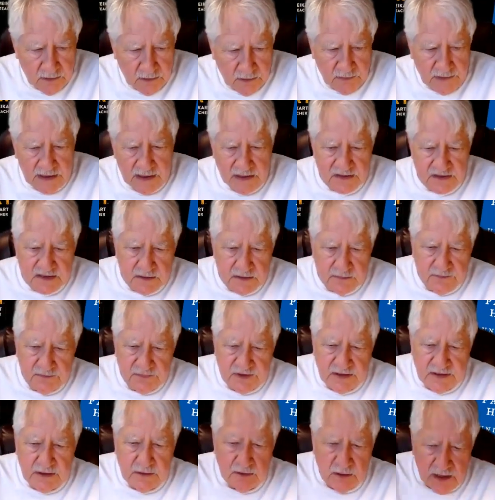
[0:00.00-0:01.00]
We had some
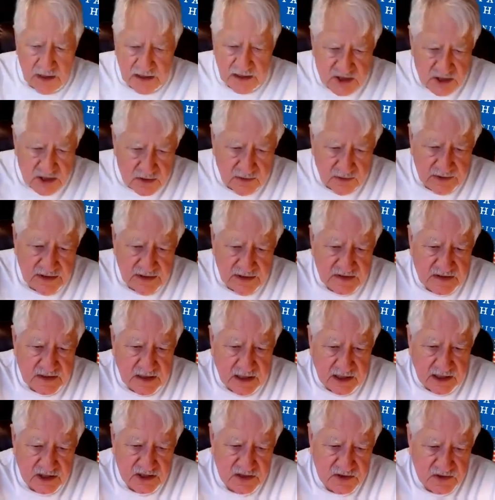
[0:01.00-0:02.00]
theological
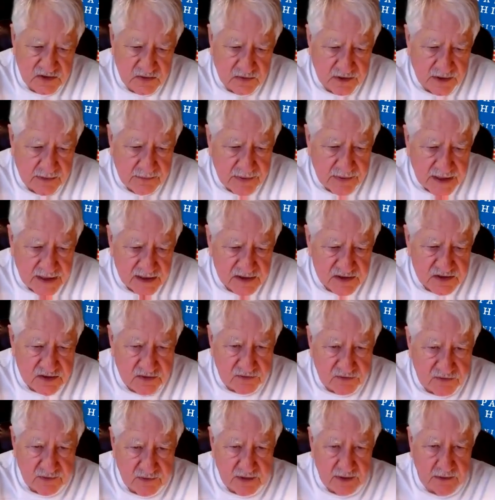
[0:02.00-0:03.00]
discussions with a
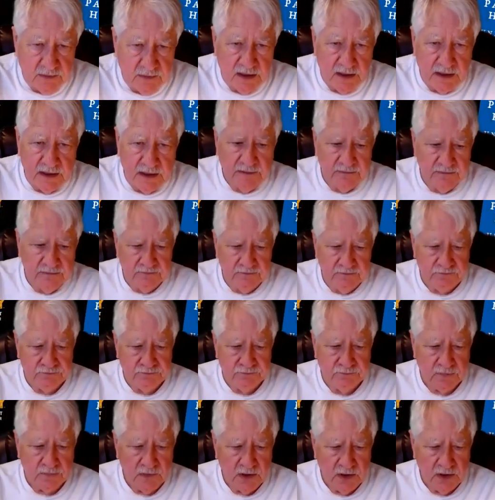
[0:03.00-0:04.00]
pastor friend of mine
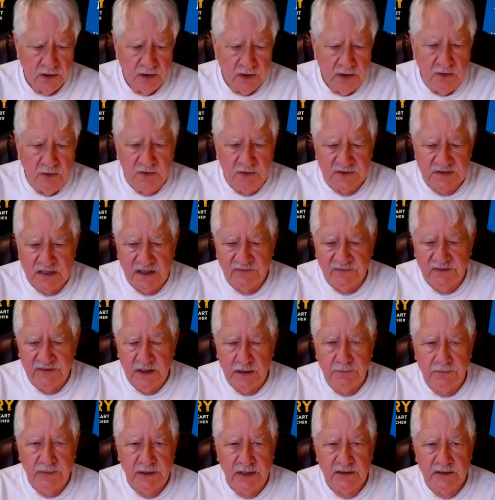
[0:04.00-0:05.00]
who was of
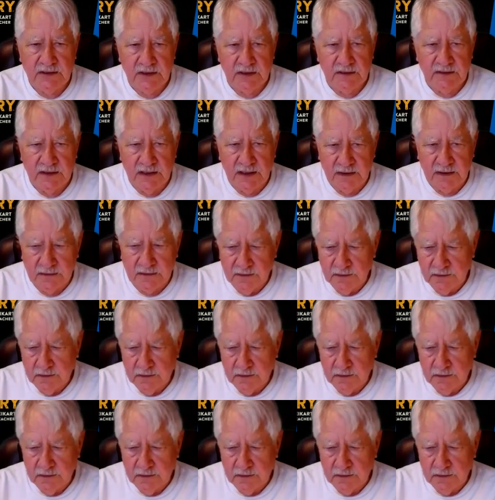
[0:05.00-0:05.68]
the opinion that